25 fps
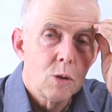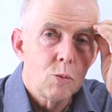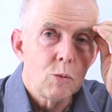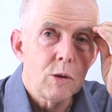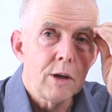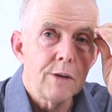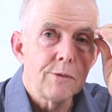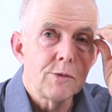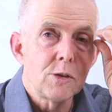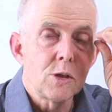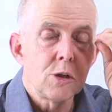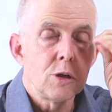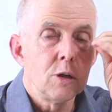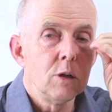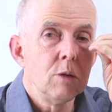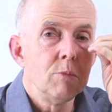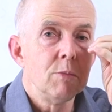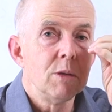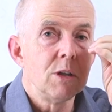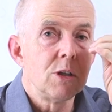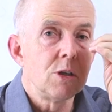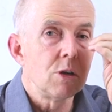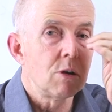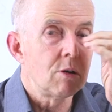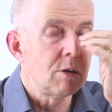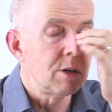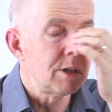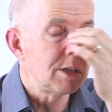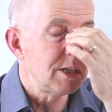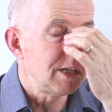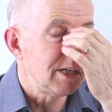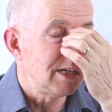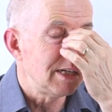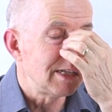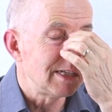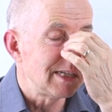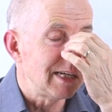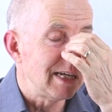We have two
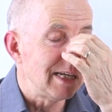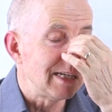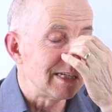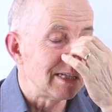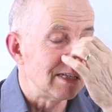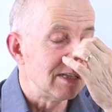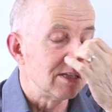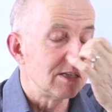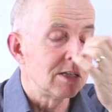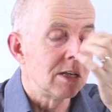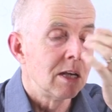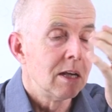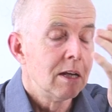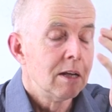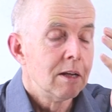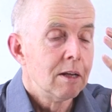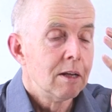majority seasons,